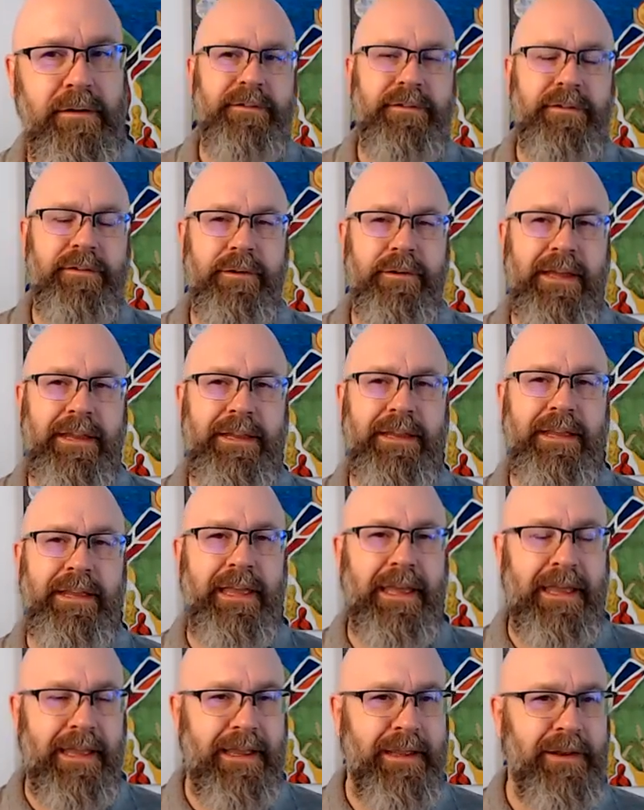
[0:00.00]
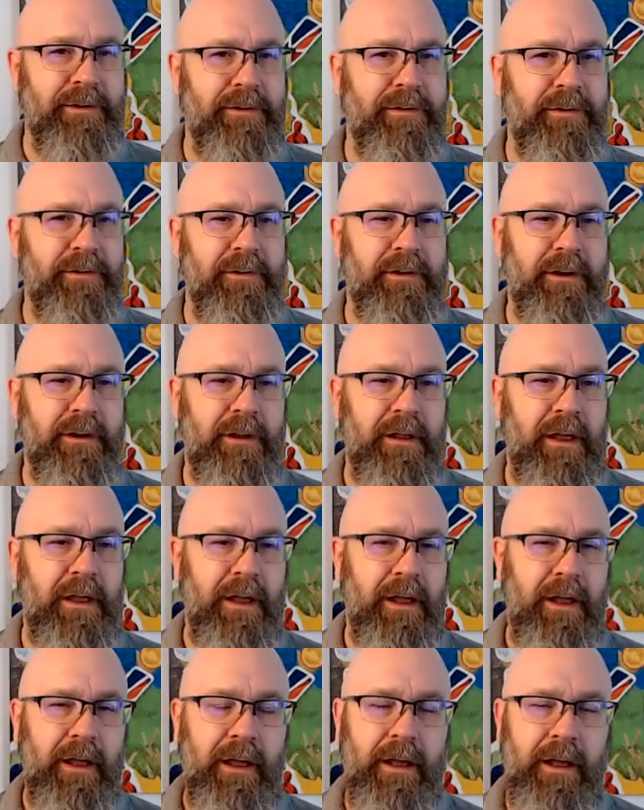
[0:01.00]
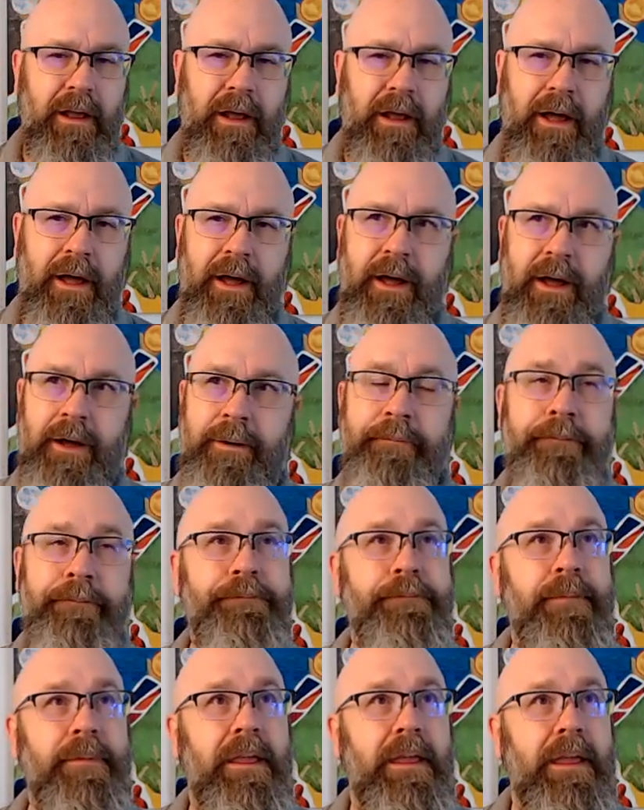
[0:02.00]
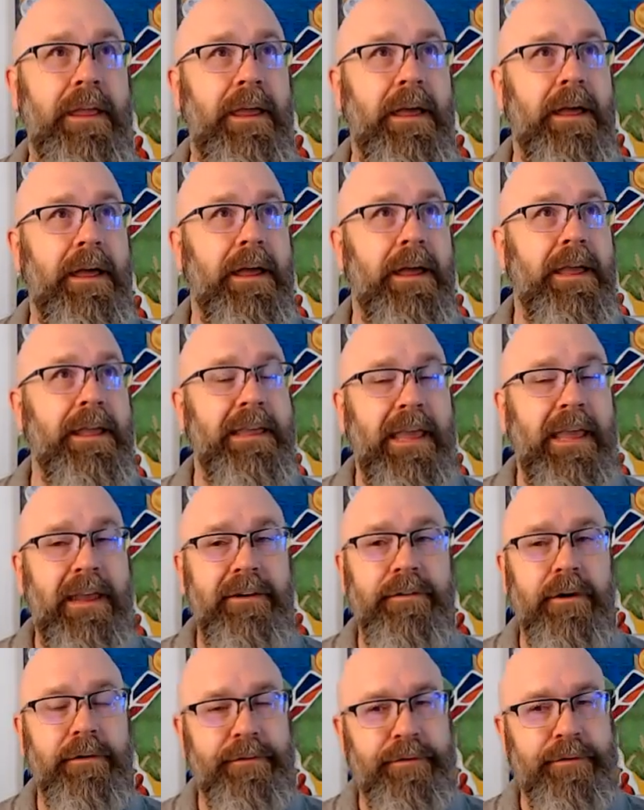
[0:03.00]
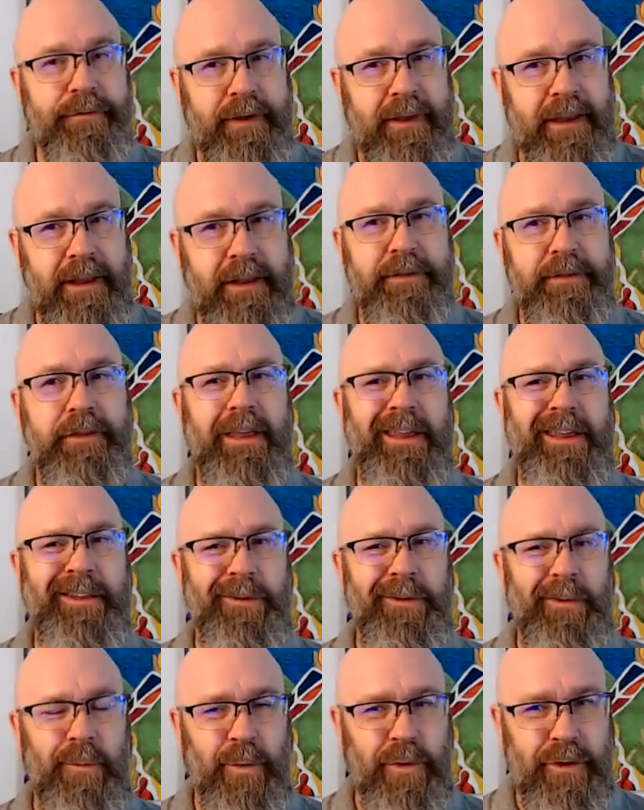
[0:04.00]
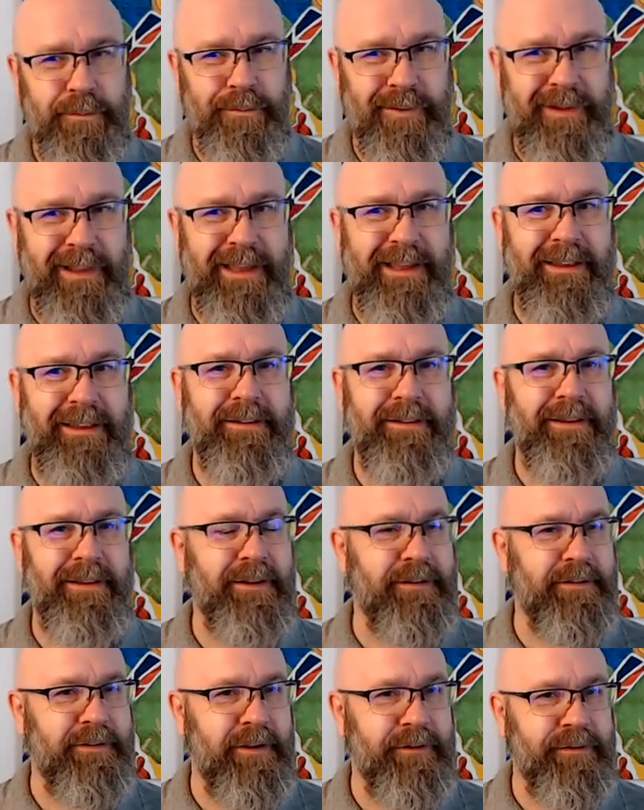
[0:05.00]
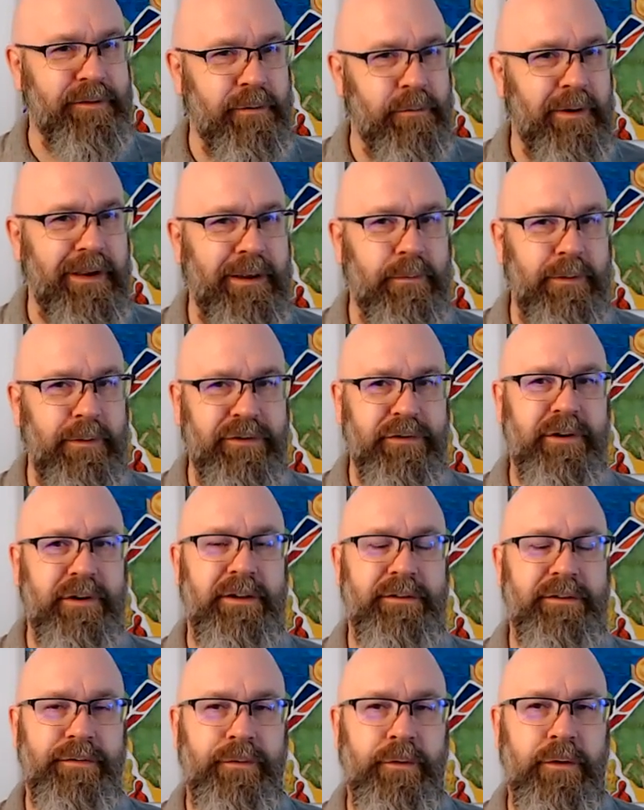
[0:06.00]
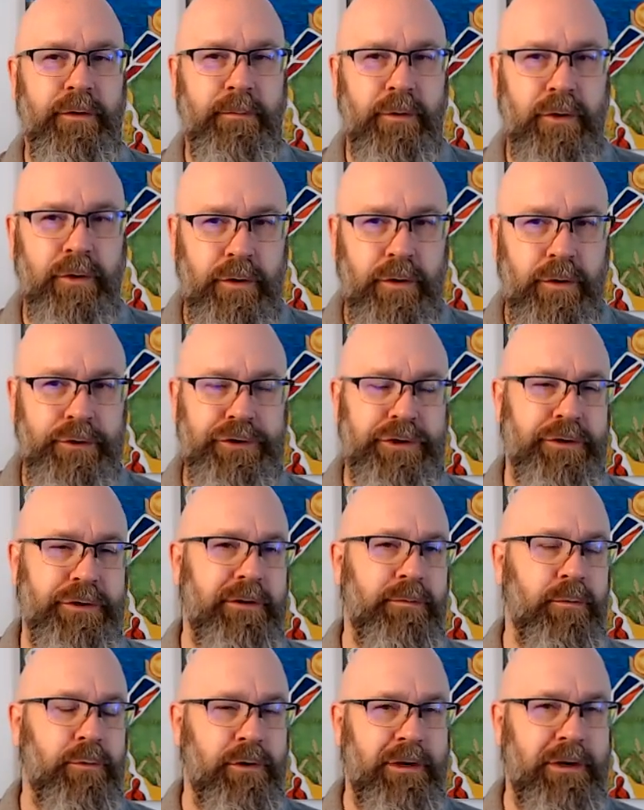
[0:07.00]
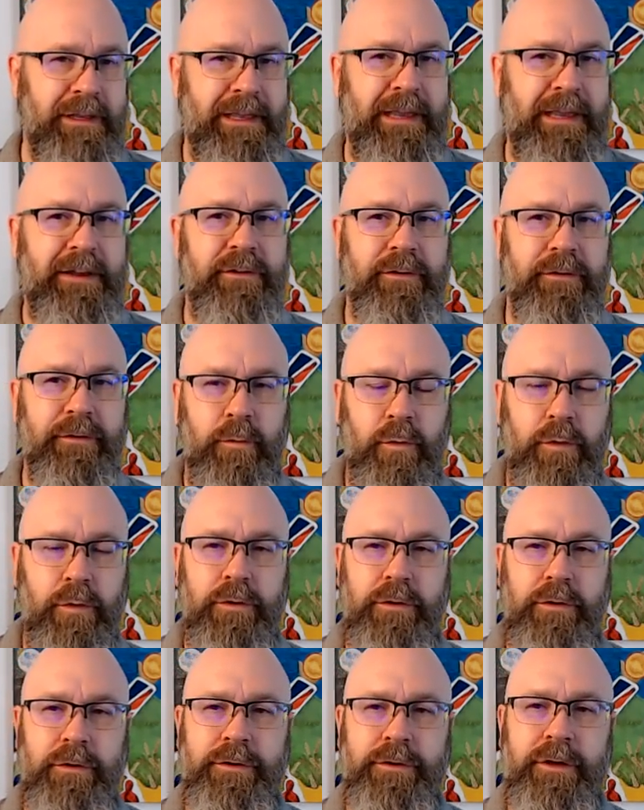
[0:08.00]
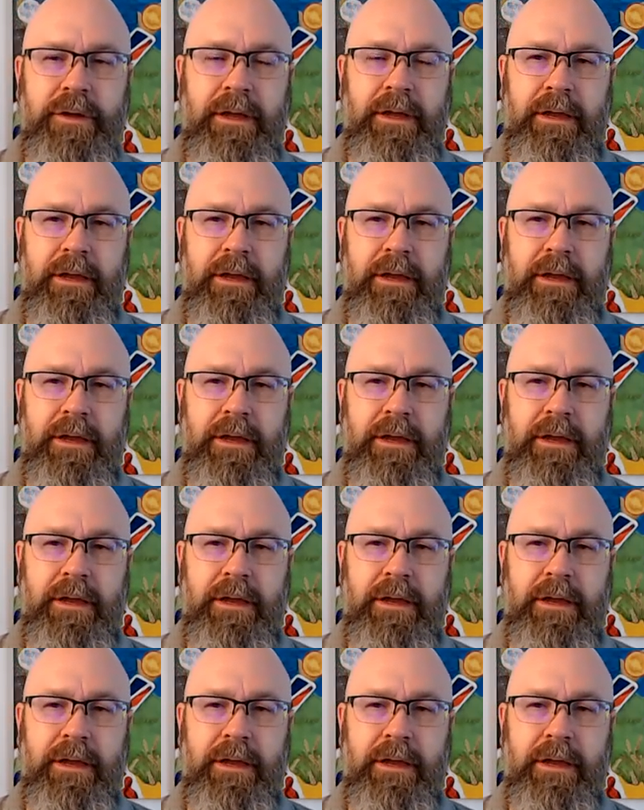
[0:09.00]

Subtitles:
is to engage our faith in the workplace in such a way we transform culture and we're engaging the world.